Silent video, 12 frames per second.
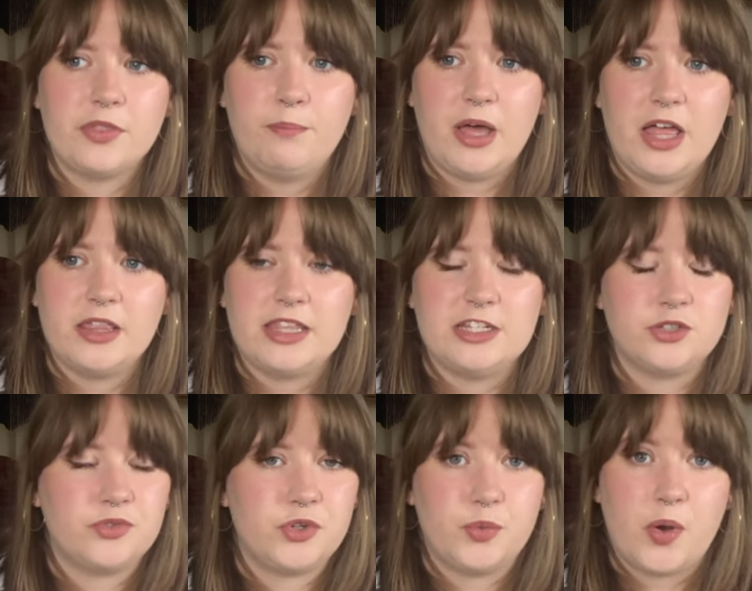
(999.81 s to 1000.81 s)
but they
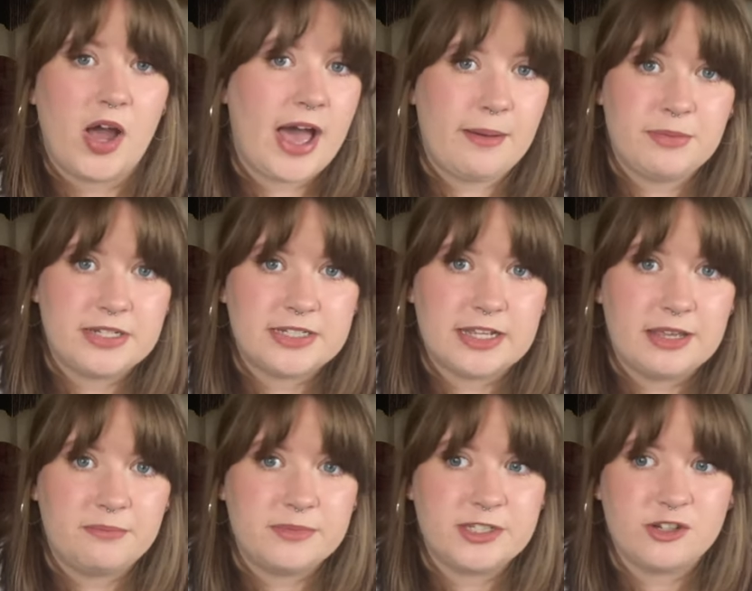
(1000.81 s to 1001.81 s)
don't know what happened to
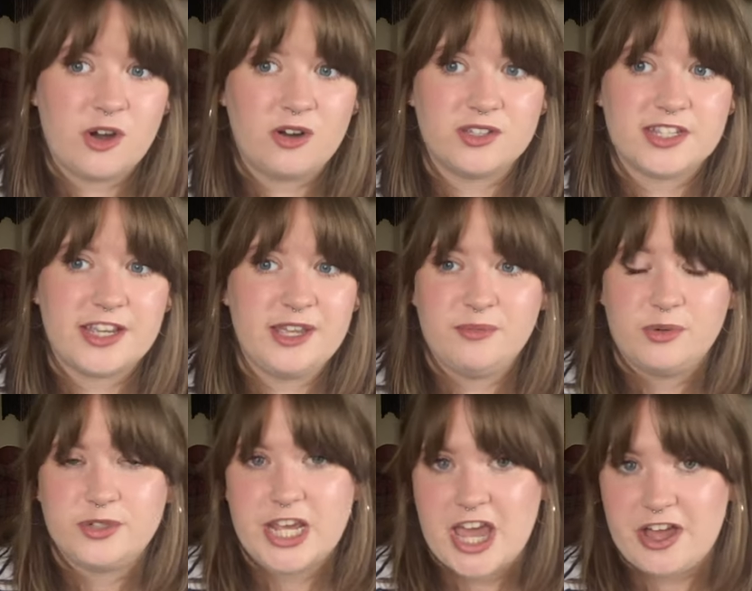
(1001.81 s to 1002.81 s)
him to cause it. He
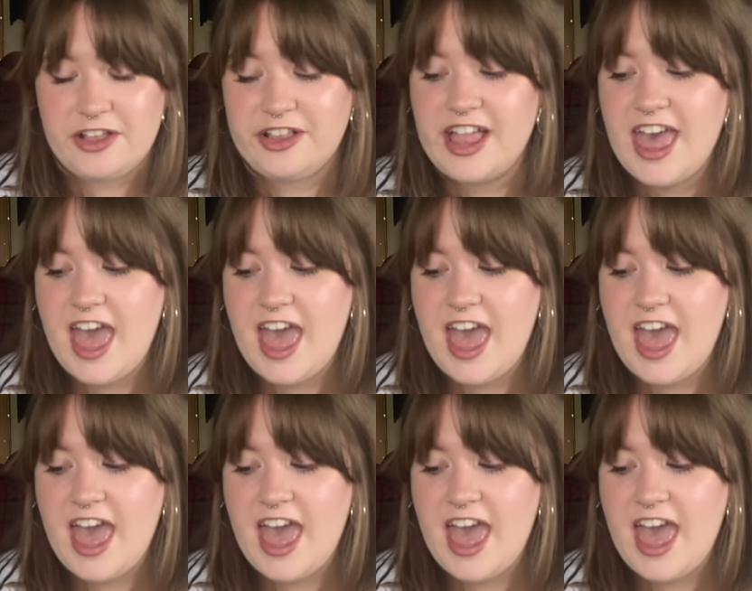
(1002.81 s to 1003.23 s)
won't tell.